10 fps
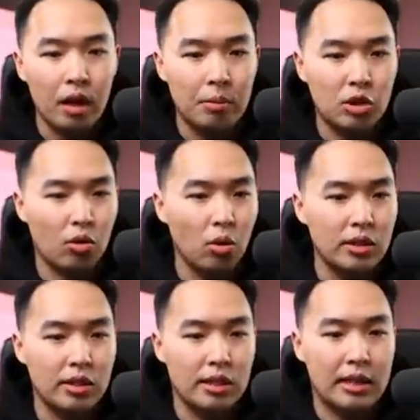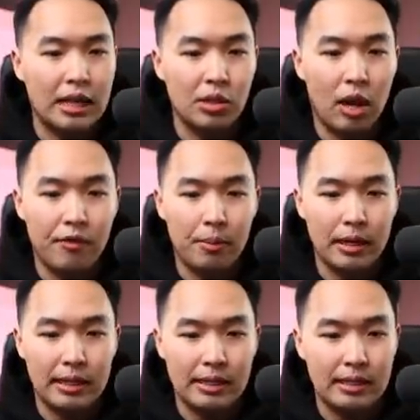I'm going to scroll this to the side so
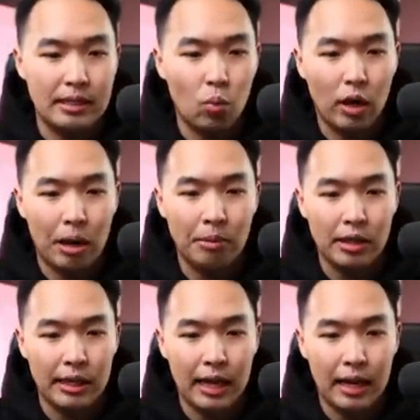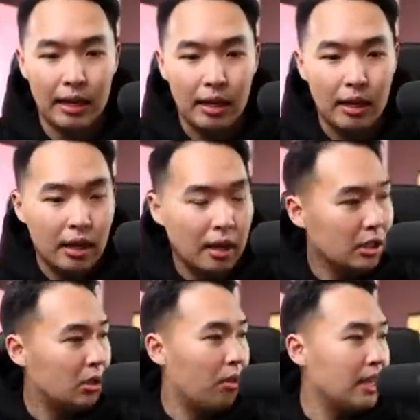everybody can see what I'm looking at.
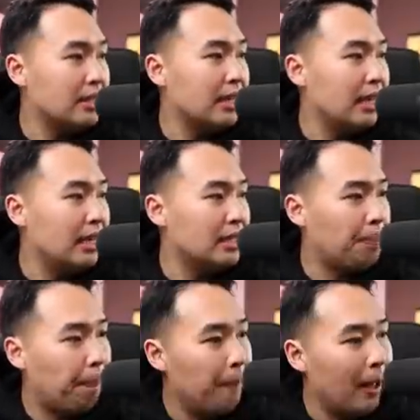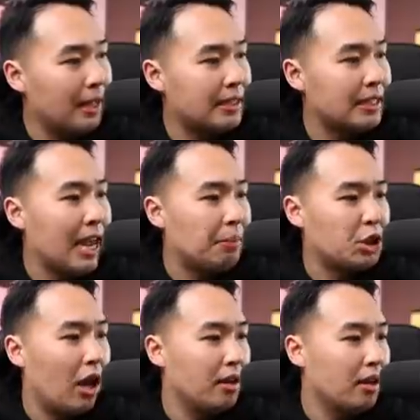So this is a
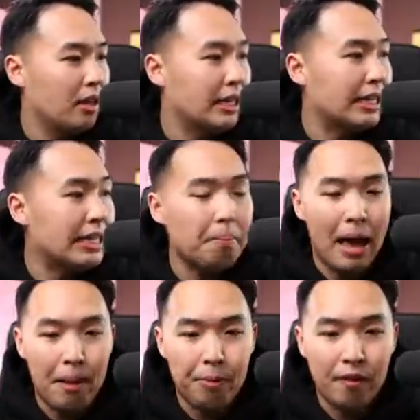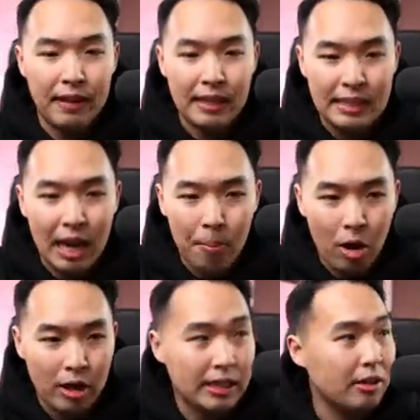snapshot, a heat map of the entire
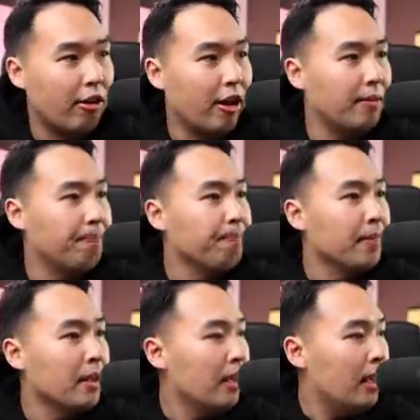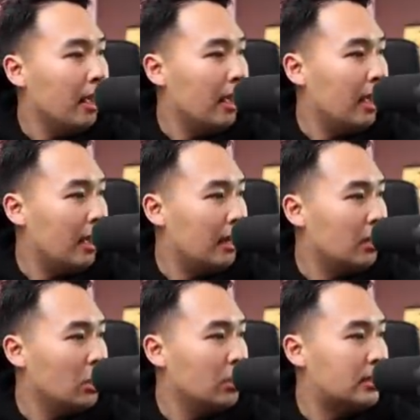market. All right. And
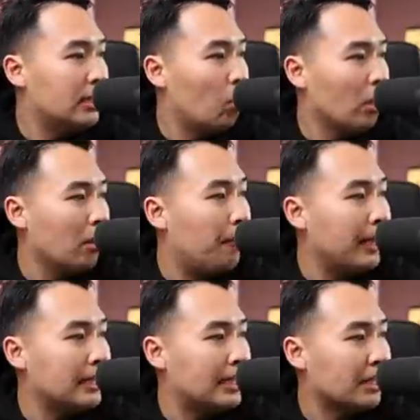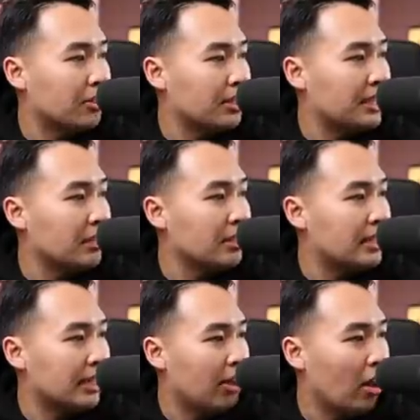you can see one of the biggest sectors here is
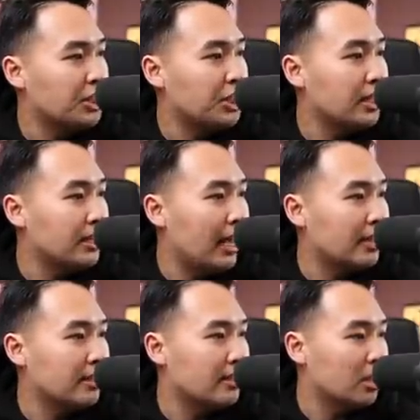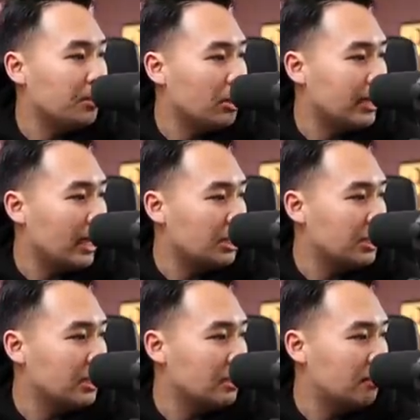technology, next is
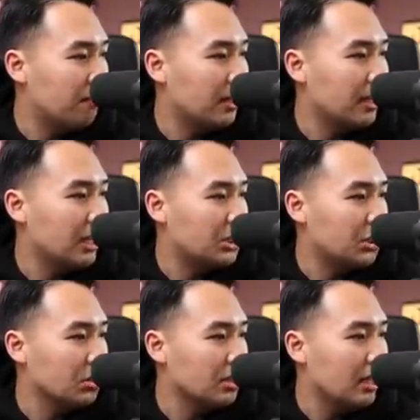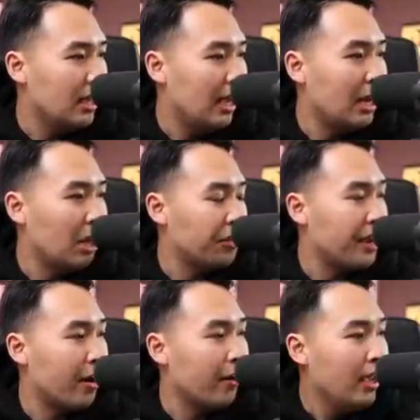communications, financials, and
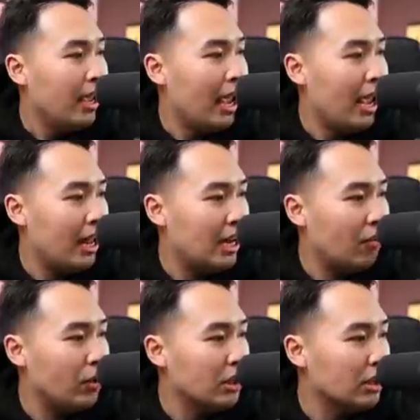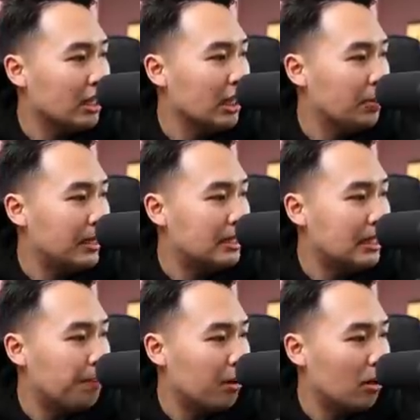healthcare. And if we look a little bit
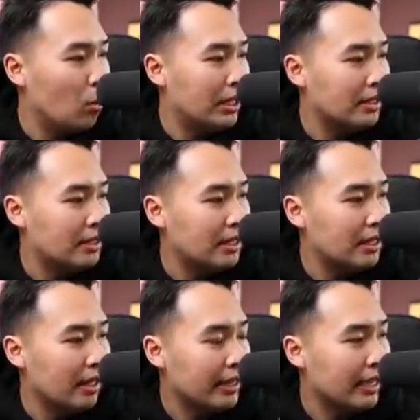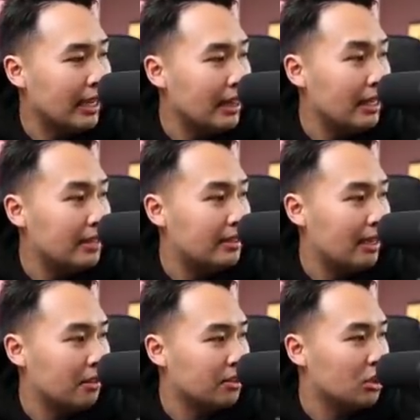deeper, we can see like in these
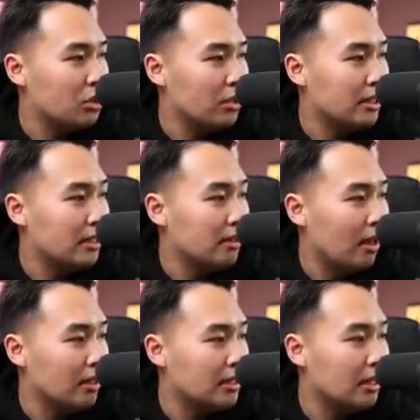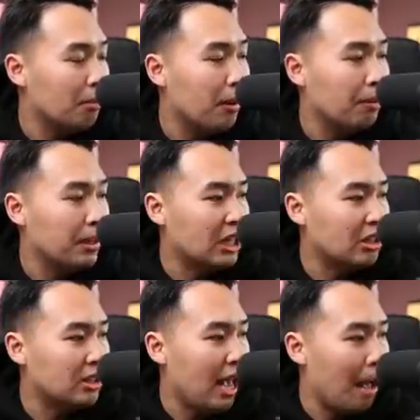sectors, you can uh, see the big
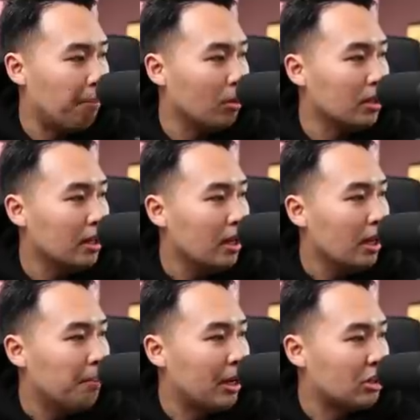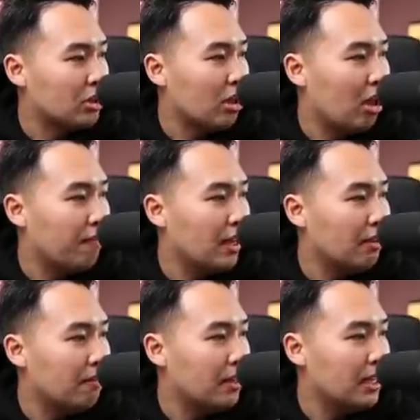players Apple, Microsoft,
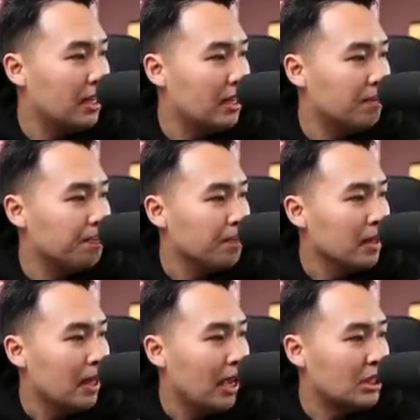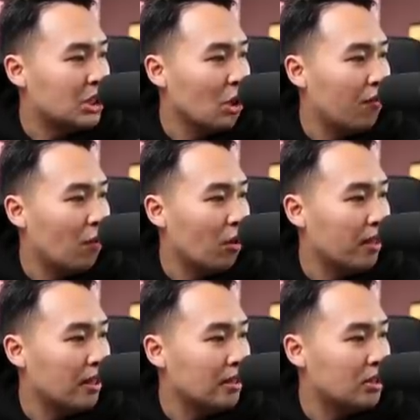Nvidia, and so
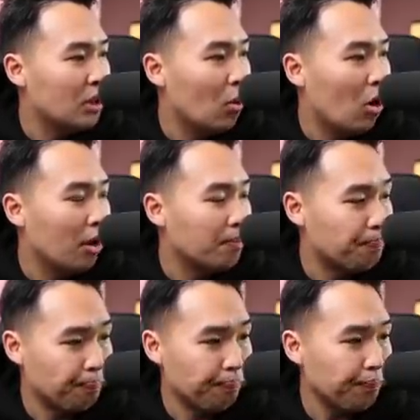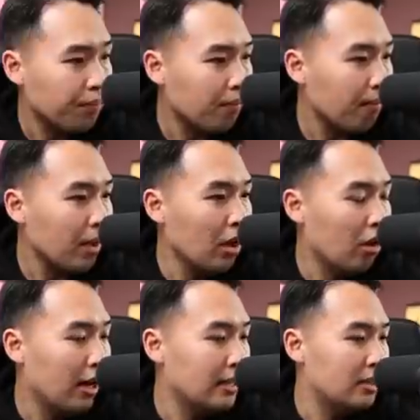forth and so on.
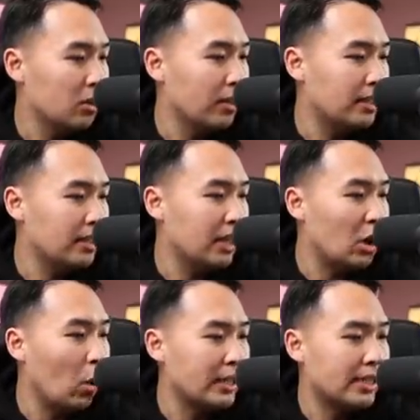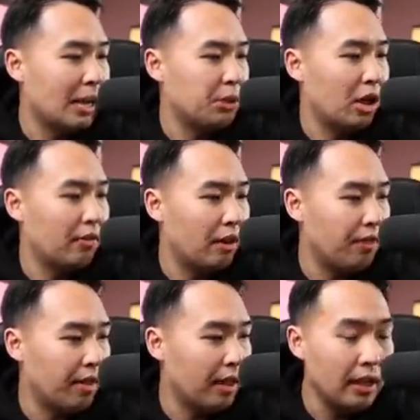All right, so this is a quick snapshot of
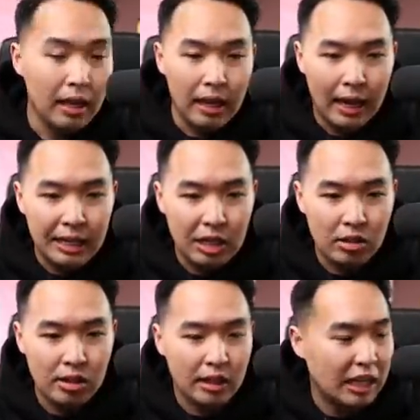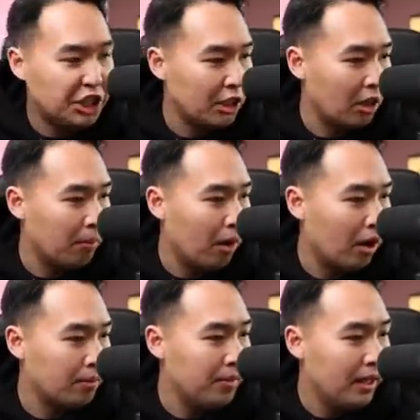everything. And here's the legend on the
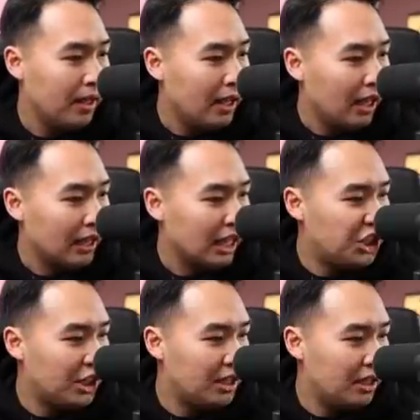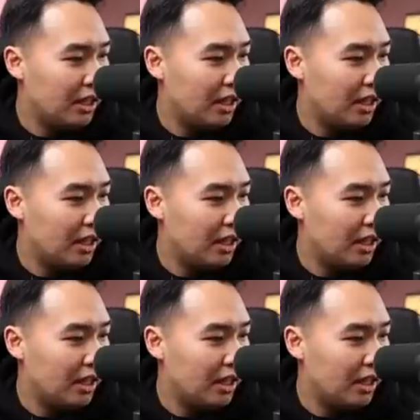bottom. Legend